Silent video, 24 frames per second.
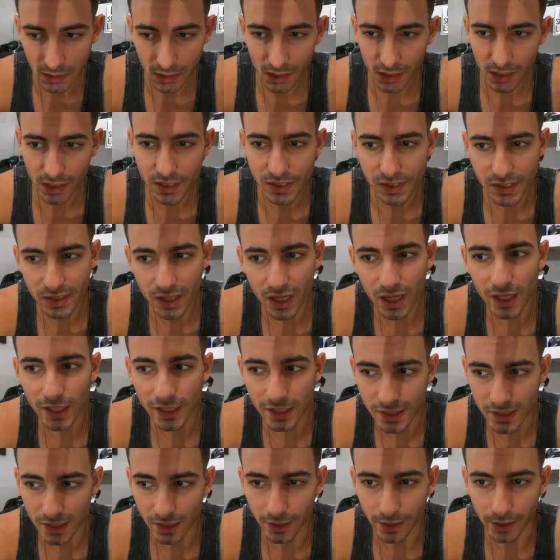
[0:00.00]
It's not
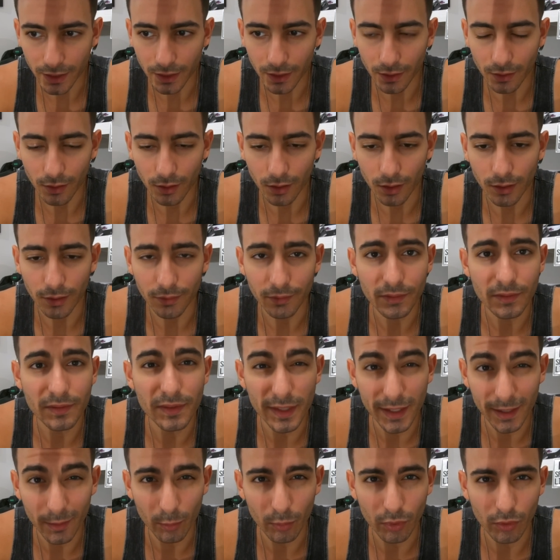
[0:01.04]
as like
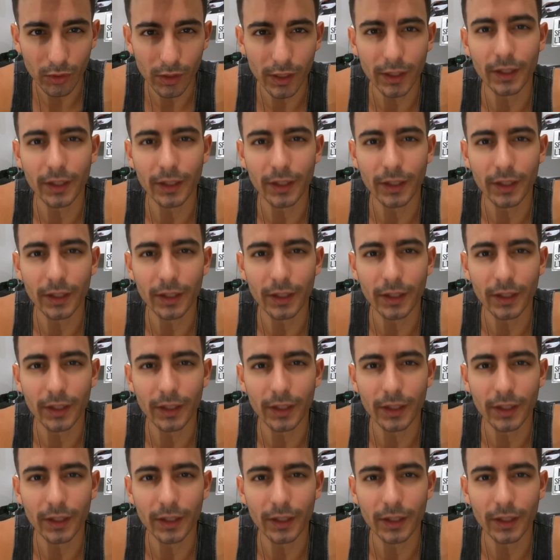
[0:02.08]
nimble,